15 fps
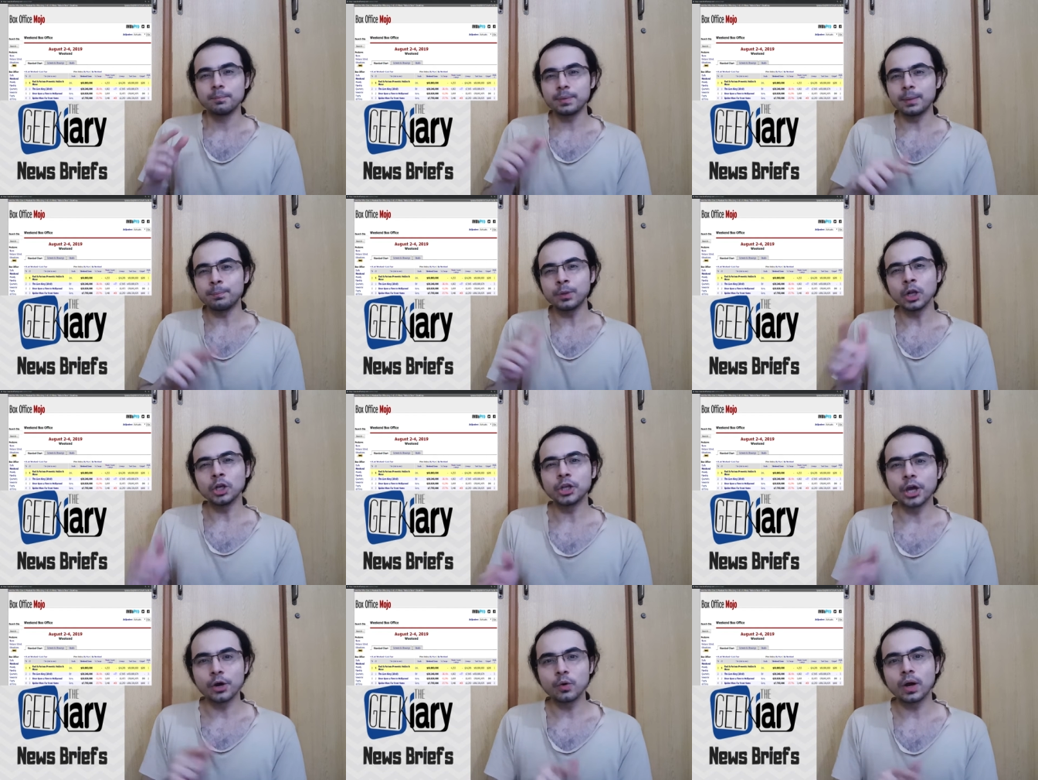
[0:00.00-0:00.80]
people
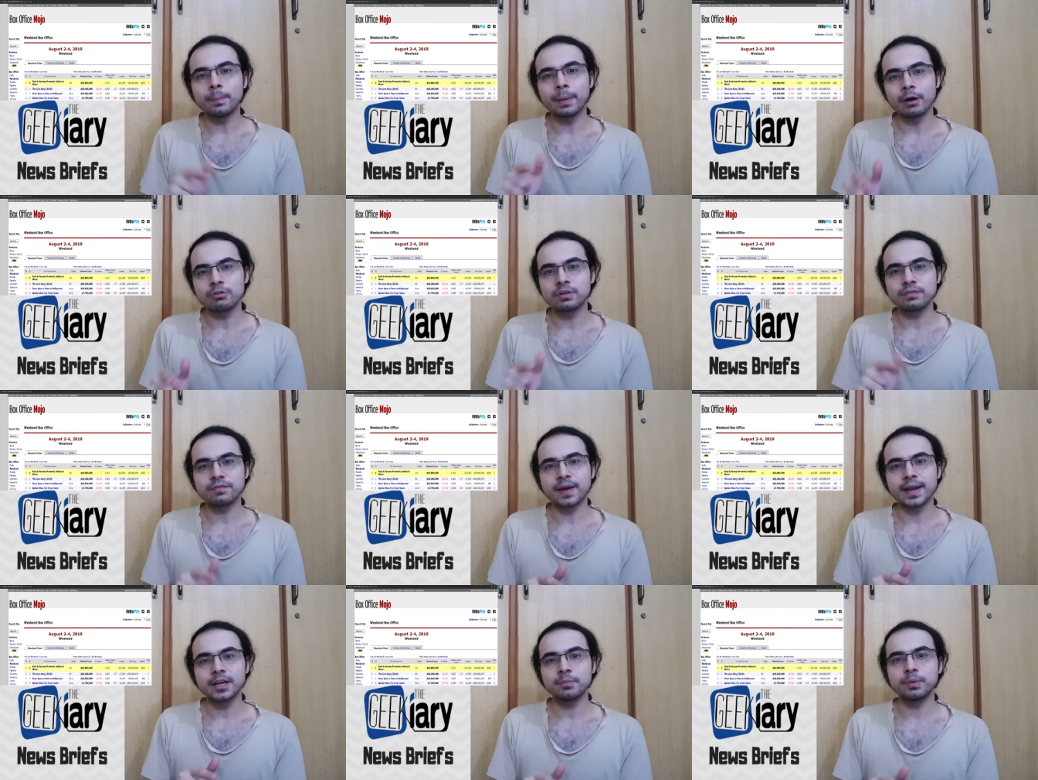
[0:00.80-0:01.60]
know about the
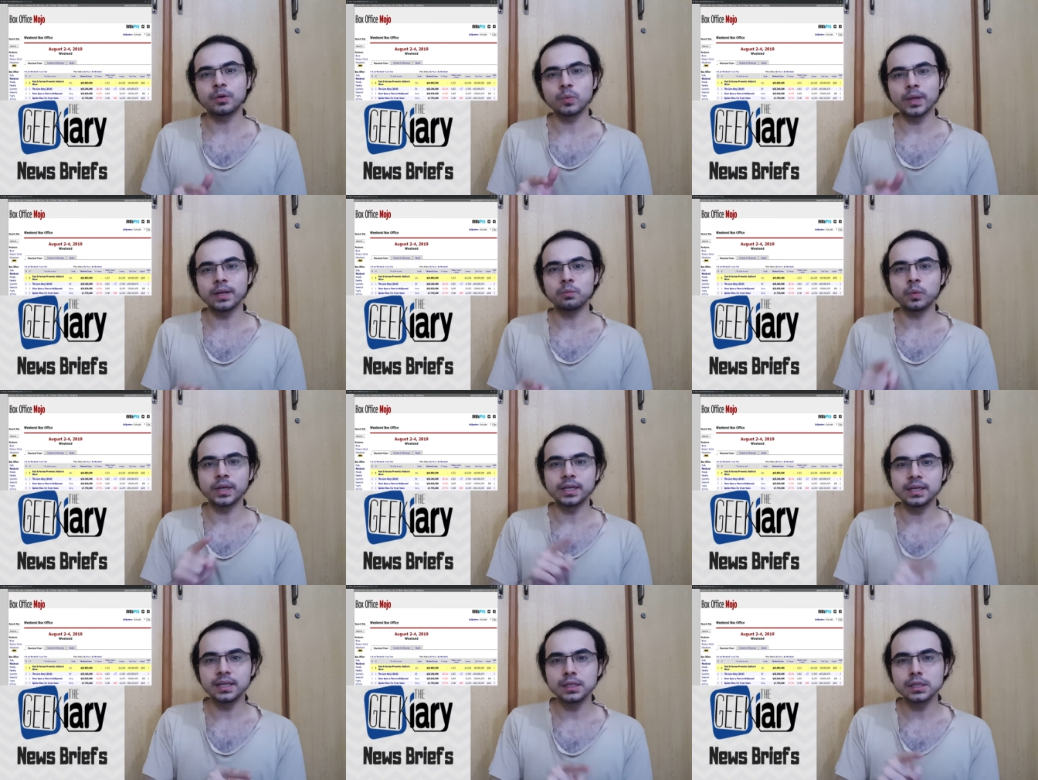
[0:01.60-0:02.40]
fight between
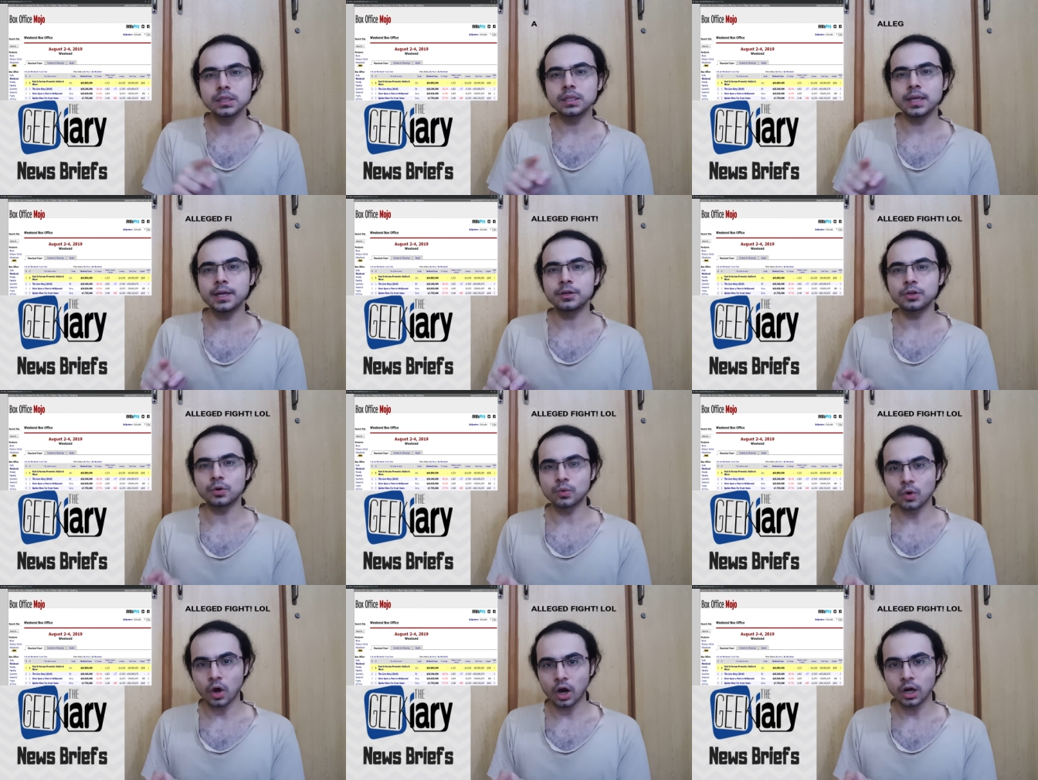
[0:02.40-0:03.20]
Vin Diesel and The
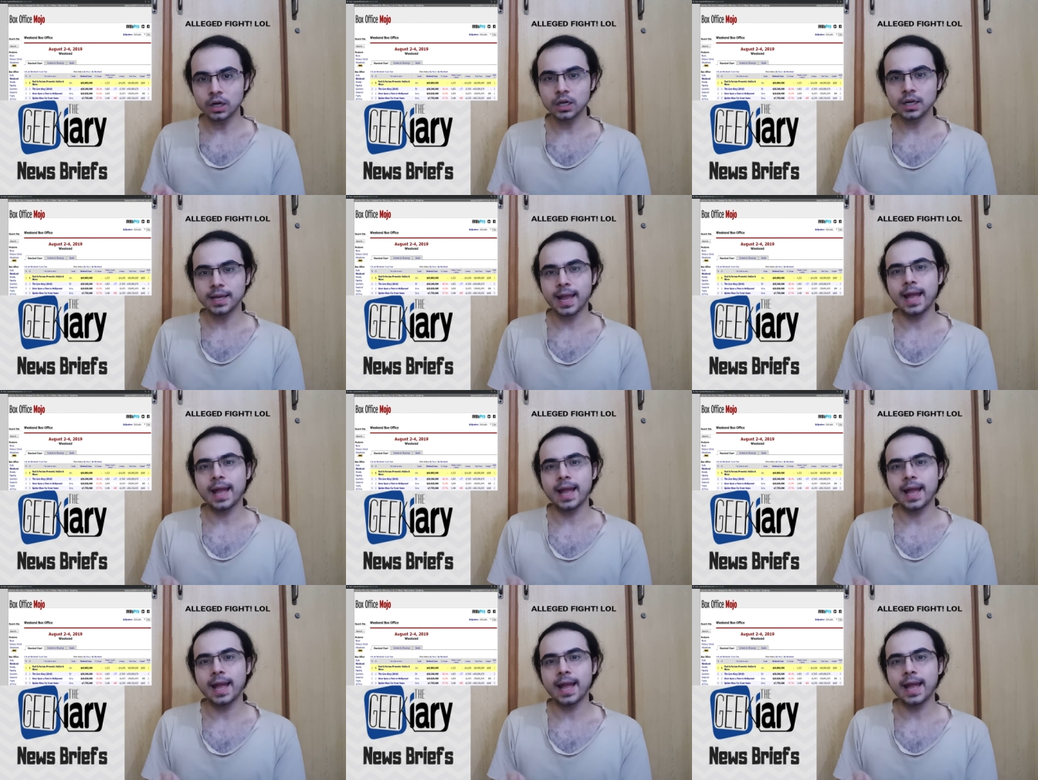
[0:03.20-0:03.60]
Rock,